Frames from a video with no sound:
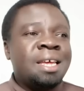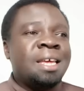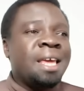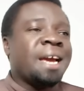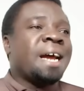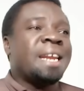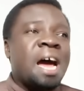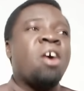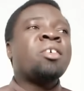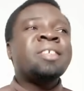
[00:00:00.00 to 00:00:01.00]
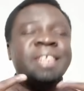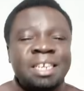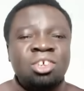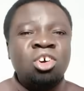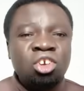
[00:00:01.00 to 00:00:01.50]
he can now
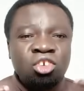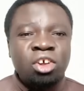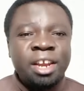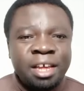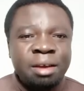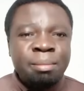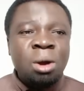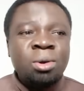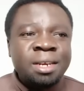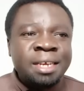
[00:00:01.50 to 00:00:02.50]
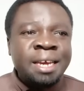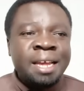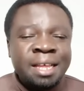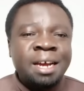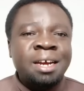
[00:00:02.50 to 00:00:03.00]
start controlling Mount
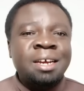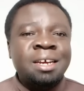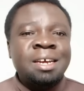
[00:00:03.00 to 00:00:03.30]
Kenya